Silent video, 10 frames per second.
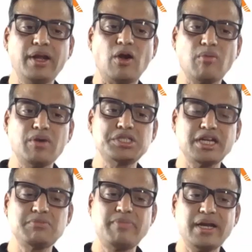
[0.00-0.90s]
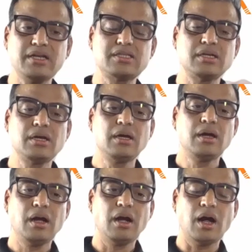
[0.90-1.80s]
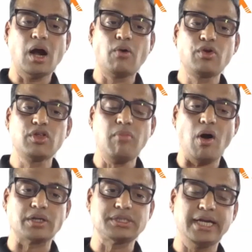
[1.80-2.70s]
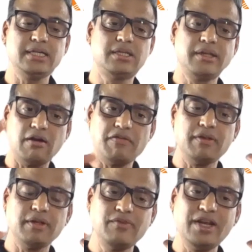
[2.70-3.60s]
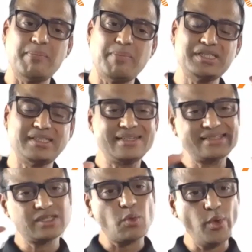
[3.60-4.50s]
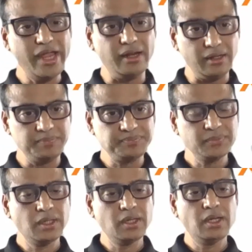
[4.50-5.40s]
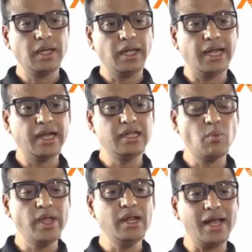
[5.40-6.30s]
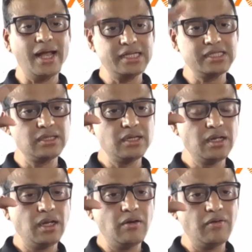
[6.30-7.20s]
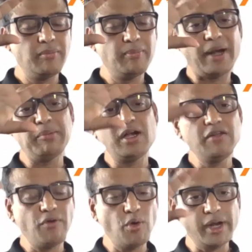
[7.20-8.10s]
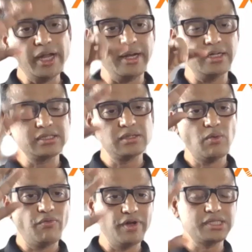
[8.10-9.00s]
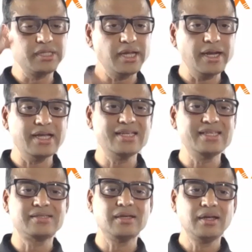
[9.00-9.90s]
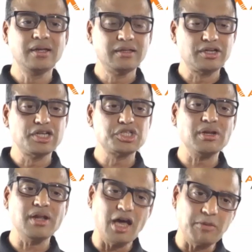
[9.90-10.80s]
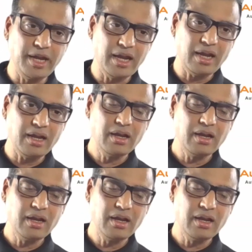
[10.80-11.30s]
that AutomationEdge brings out of the box, right? We represent as a wheel, and the wheel has primarily 4 areas. First area is the traditional RPA,